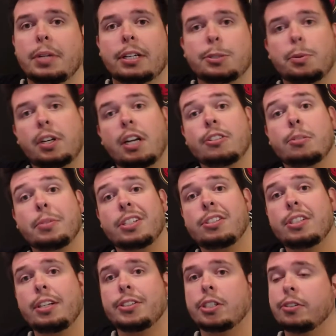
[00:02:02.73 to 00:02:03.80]
like up next we've
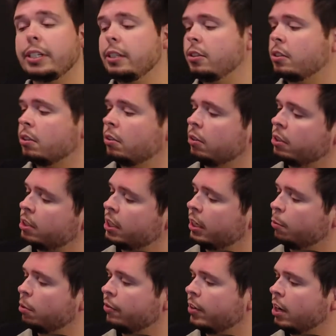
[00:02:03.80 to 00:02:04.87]
got some accessories.
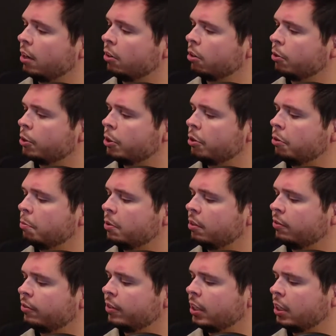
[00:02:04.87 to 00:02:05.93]
Looks like we've got a little
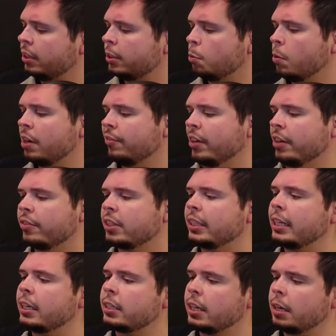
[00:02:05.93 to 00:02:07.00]
tube of
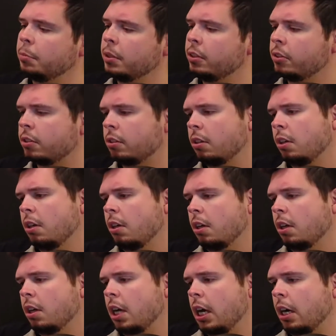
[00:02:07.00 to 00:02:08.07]
25 cleaning tablets.
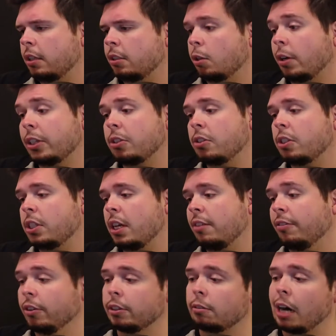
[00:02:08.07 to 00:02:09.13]
The
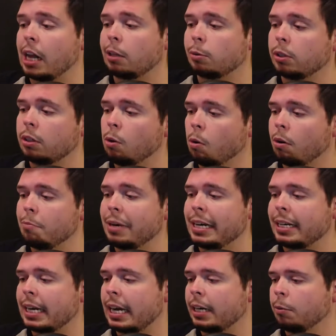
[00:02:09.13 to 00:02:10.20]
directions say fill the growler
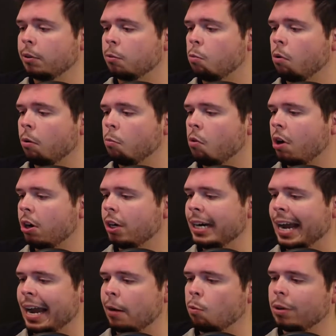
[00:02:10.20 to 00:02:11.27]
or mini keg with warm
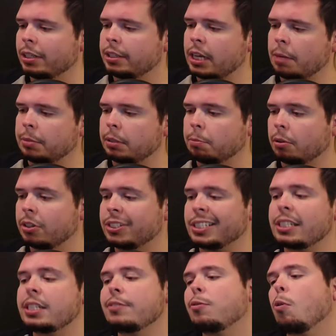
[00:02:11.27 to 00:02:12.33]
water, add 1 tablet
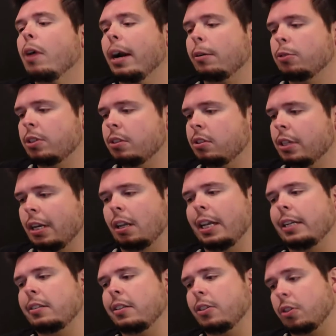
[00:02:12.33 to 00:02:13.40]
per 64
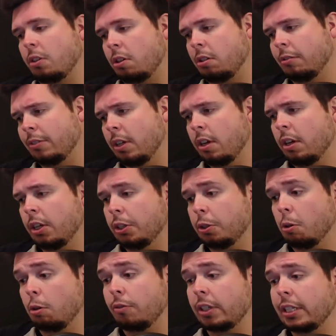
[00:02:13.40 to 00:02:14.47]
ounces, and let dissolve.
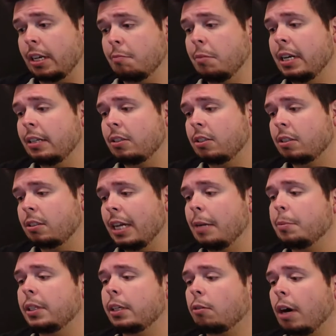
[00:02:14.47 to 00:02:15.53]
Soak for 10
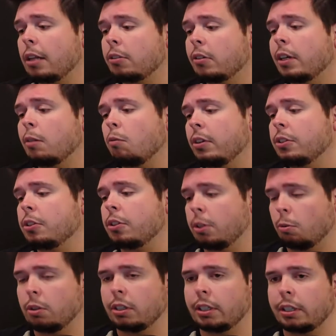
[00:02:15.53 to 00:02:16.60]
minutes, empty the growler, and
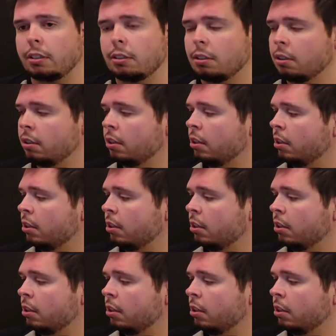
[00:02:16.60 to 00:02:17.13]
rinse thoroughly.